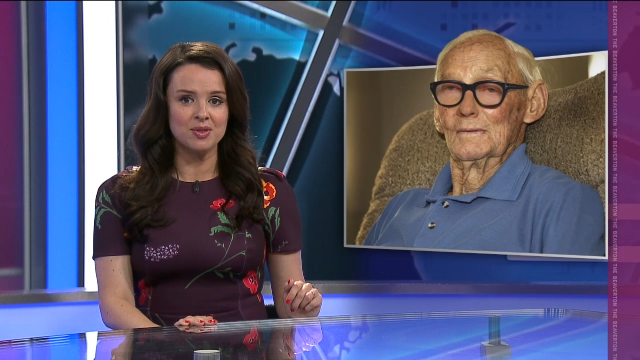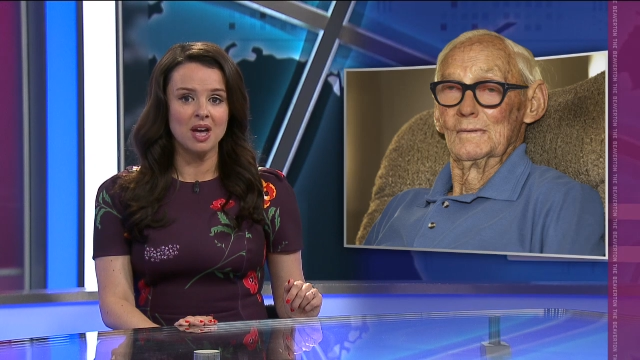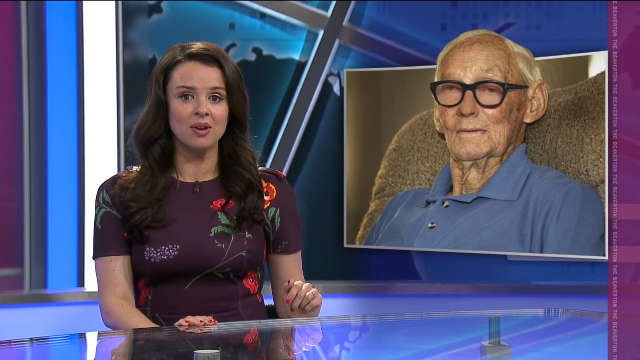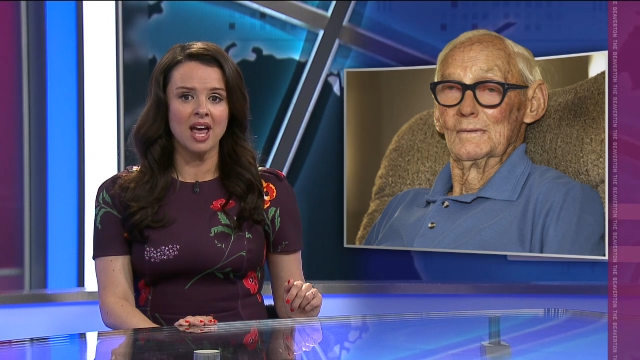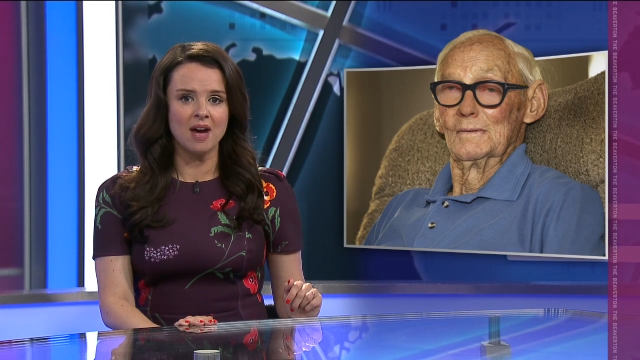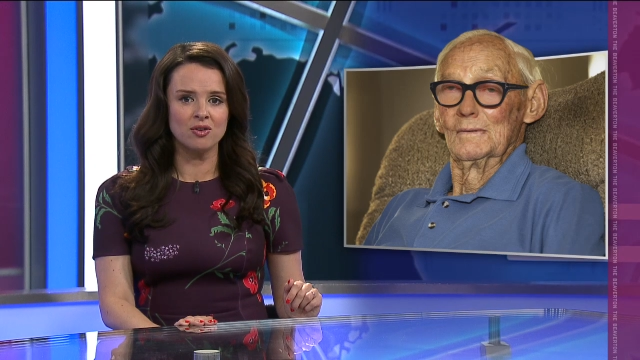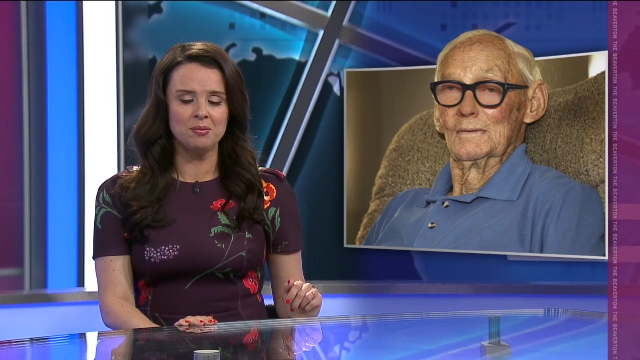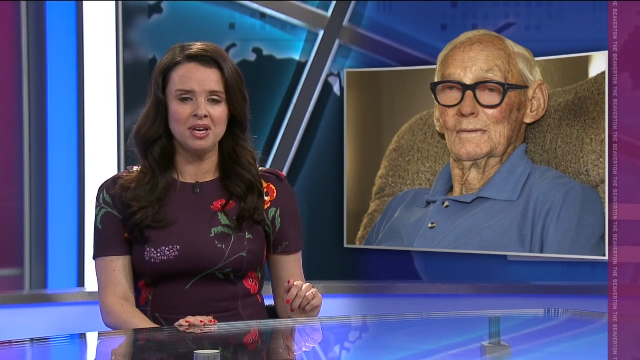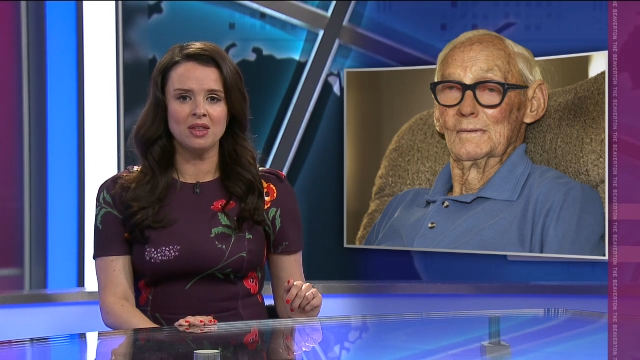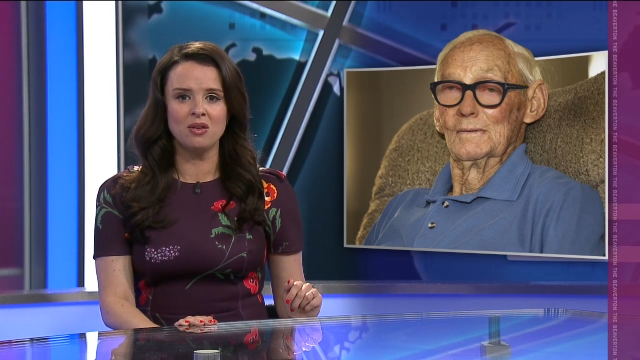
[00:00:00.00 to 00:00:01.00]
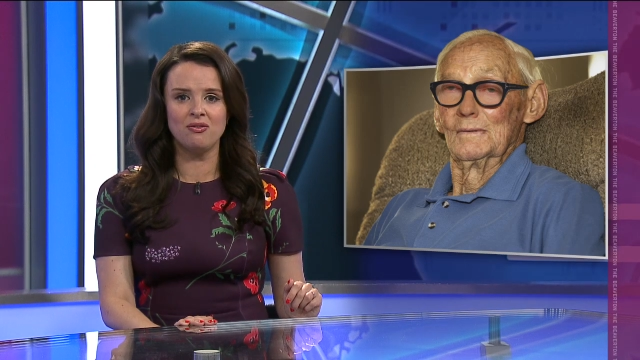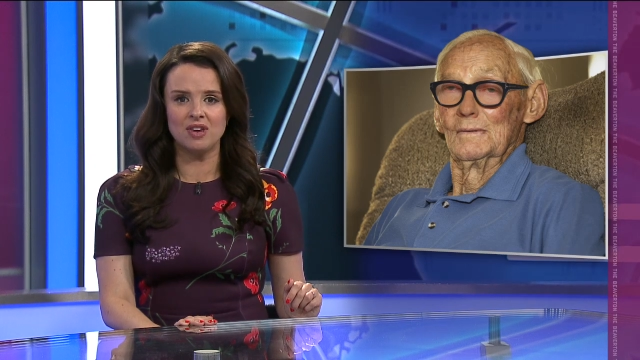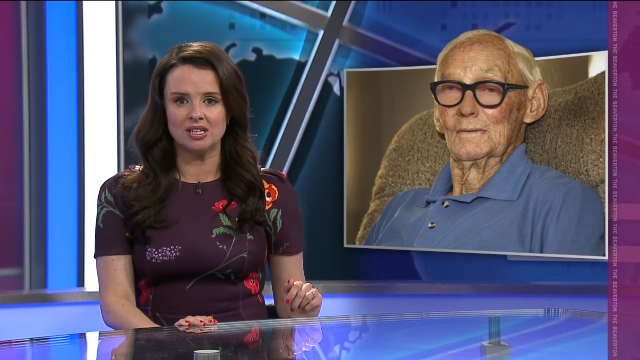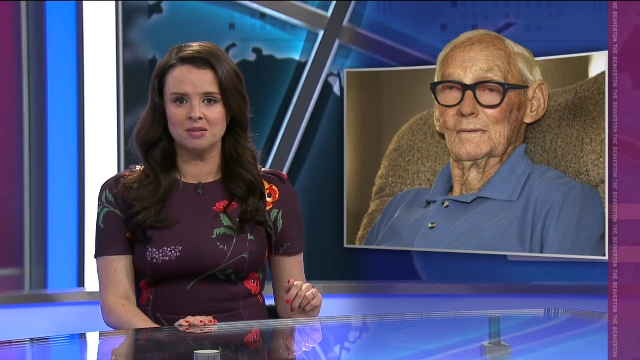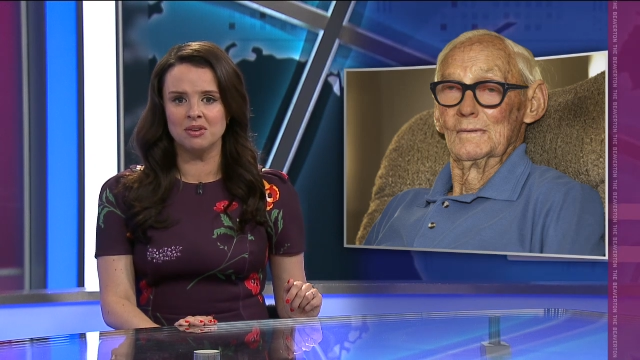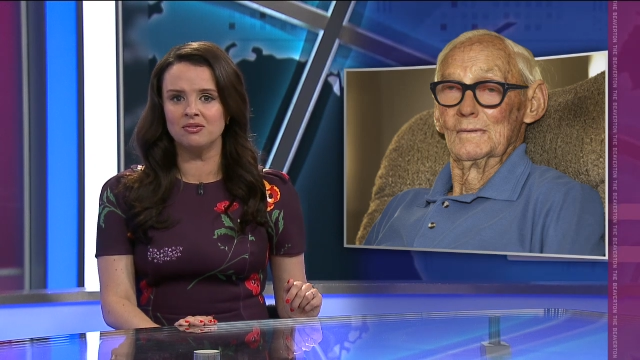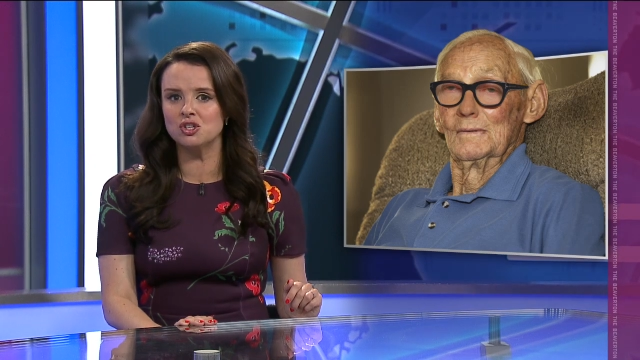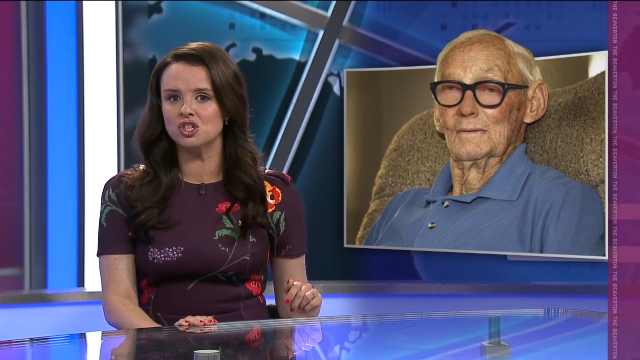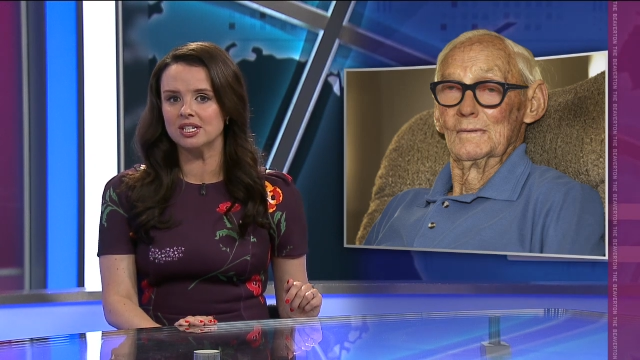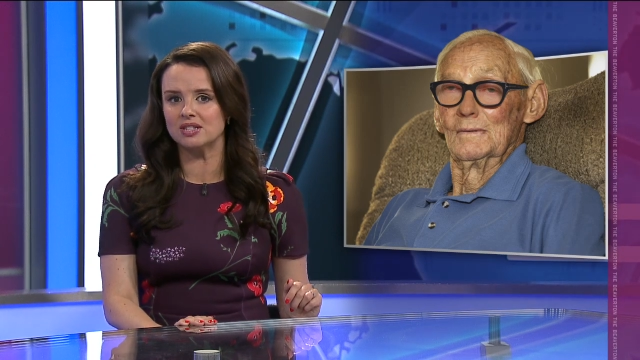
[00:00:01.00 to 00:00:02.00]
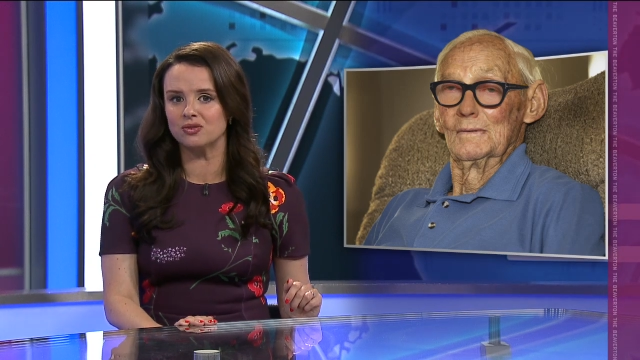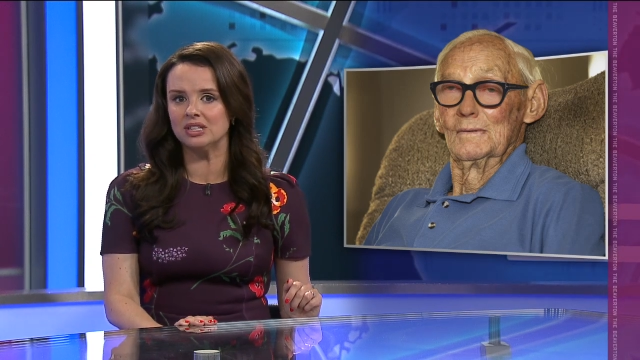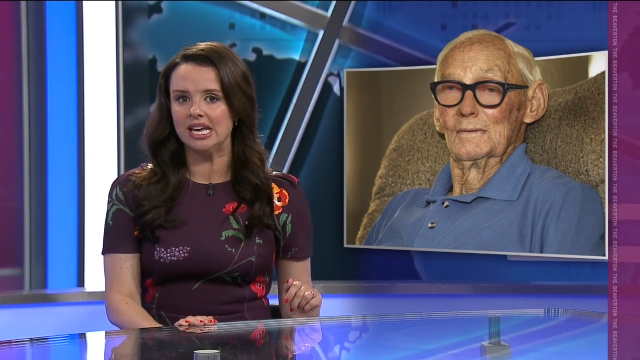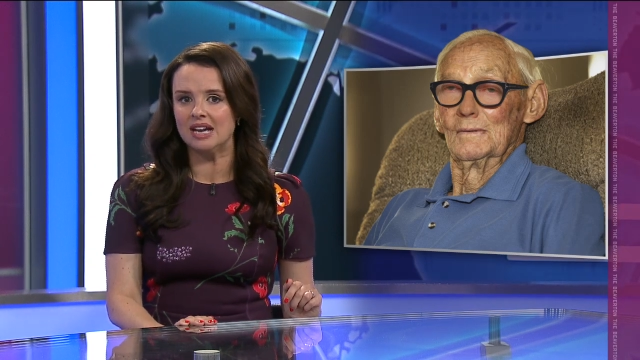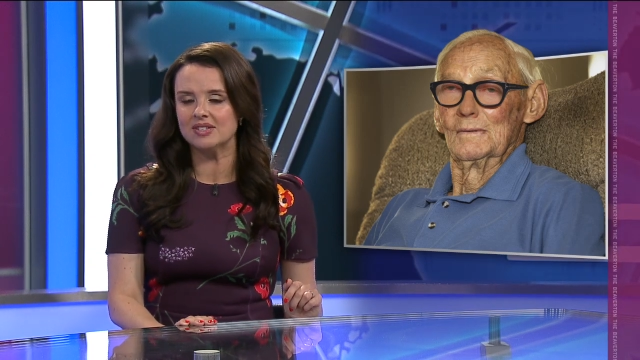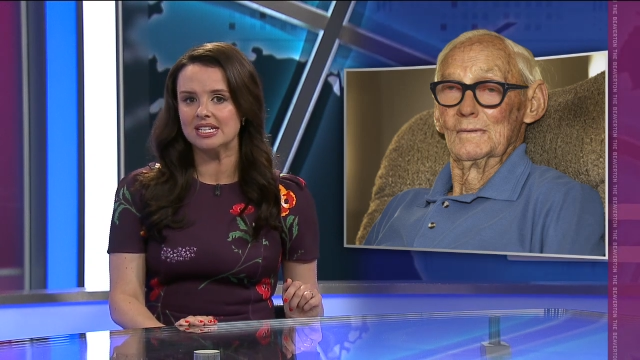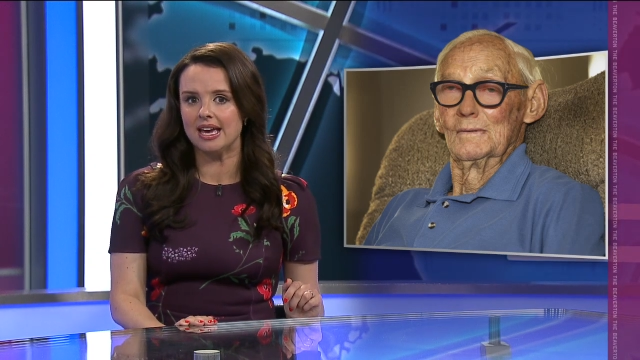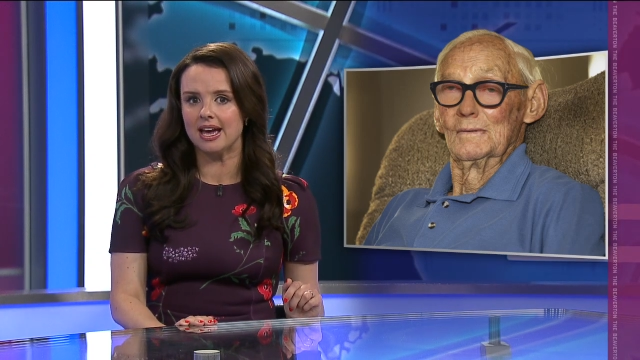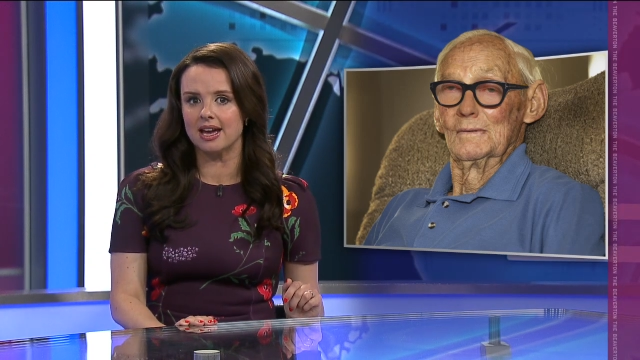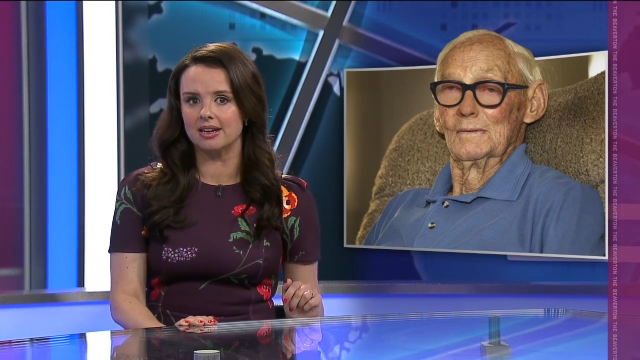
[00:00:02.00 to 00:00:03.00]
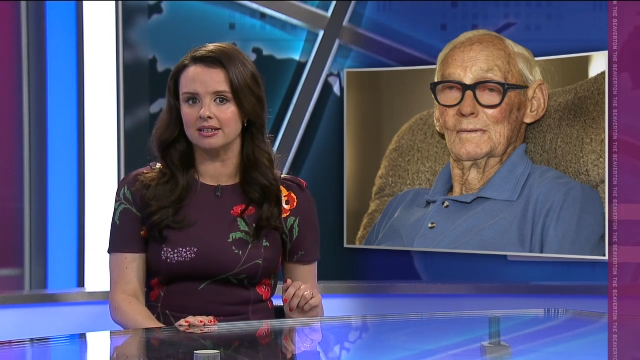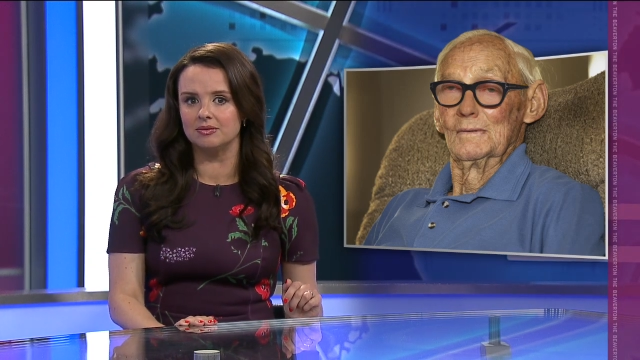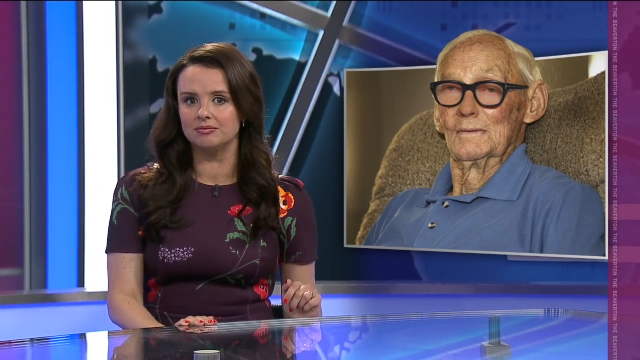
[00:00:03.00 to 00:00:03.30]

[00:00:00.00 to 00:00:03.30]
Speaker 1: without ever being the victim of a just for laughs gag.